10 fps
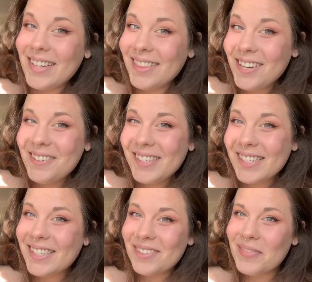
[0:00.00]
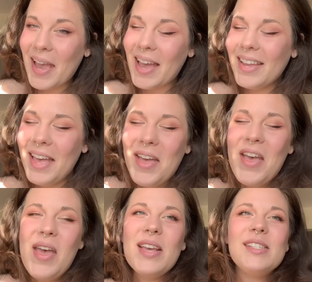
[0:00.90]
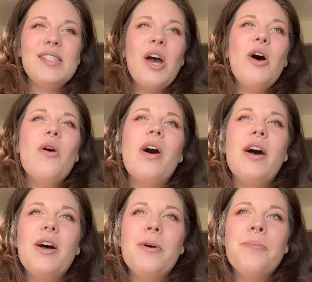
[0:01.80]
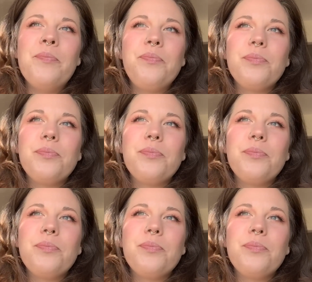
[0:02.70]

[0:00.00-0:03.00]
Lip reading: in the new system yet. So I